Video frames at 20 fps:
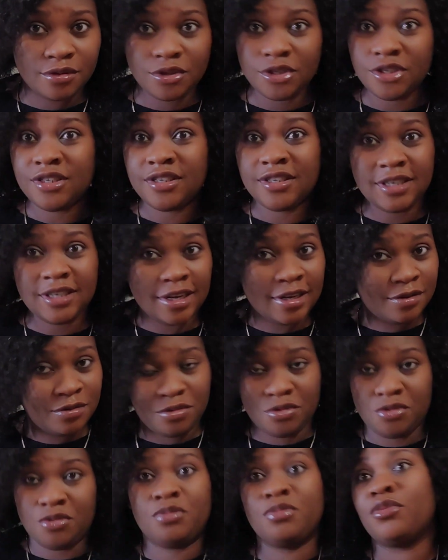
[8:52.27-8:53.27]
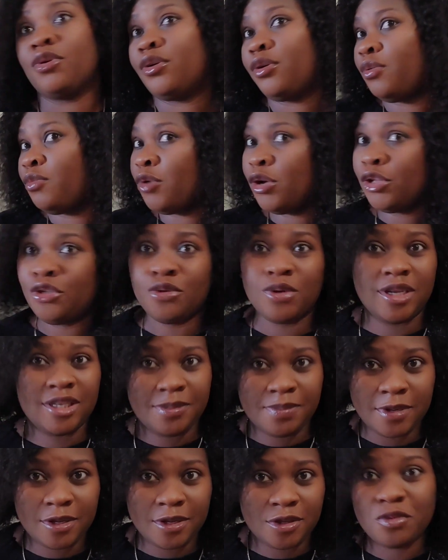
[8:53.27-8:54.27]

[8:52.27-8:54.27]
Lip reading: It's just, what do you expect?